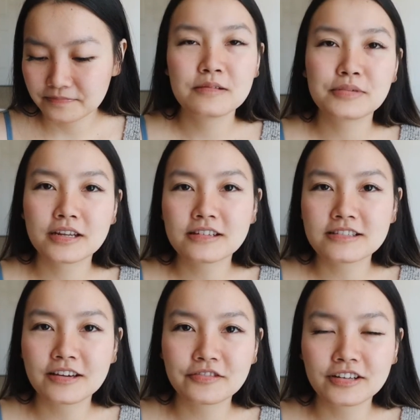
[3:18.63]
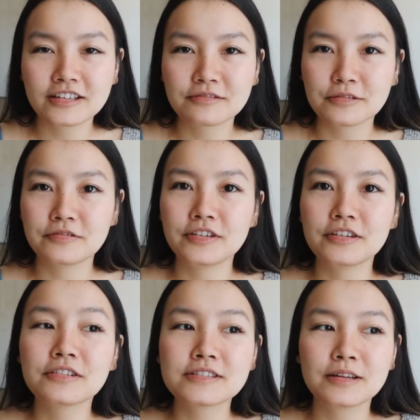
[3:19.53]
But it does have really good
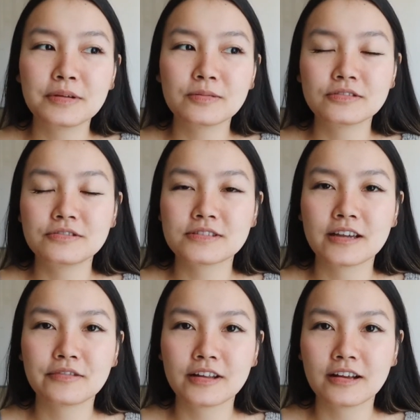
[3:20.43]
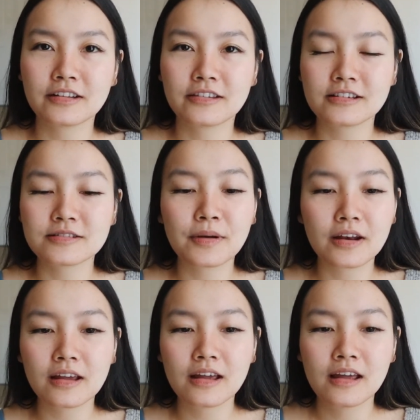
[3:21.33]
reviews and people do say really good things about
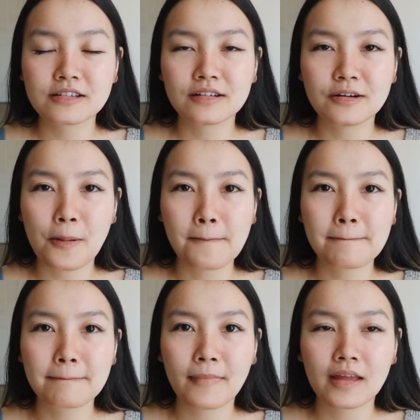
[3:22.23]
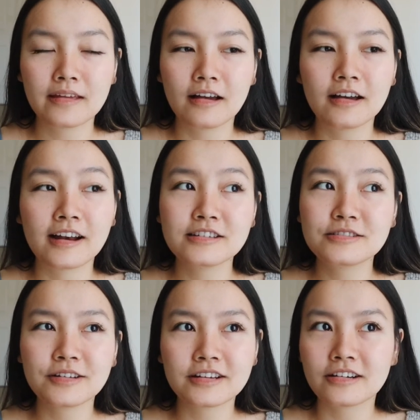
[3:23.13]
it. So yeah, and I
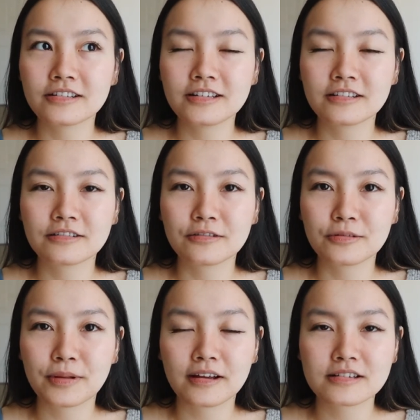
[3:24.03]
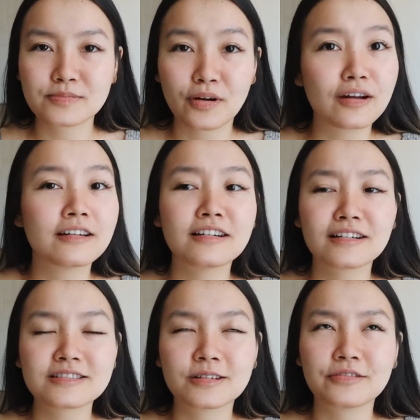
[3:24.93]
do like all the other Olaplex
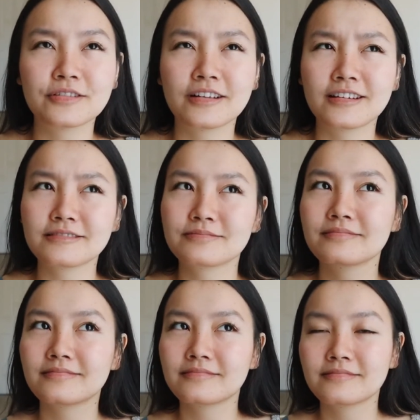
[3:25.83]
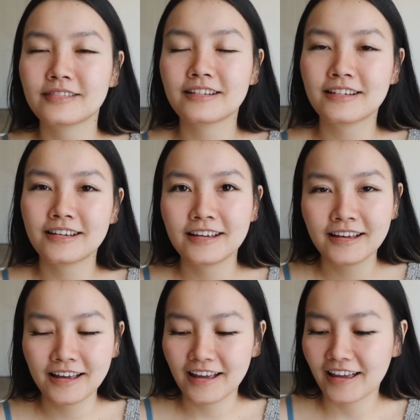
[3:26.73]
products. So I feel like
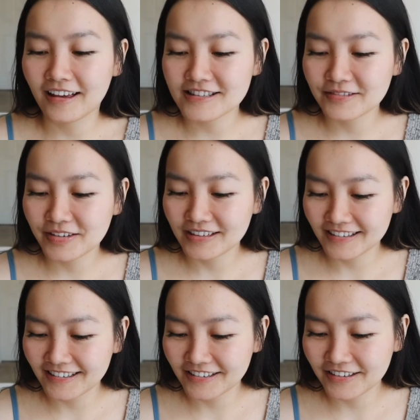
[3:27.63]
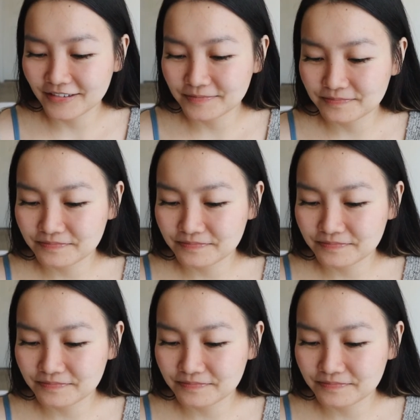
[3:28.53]
it has to be good, you know?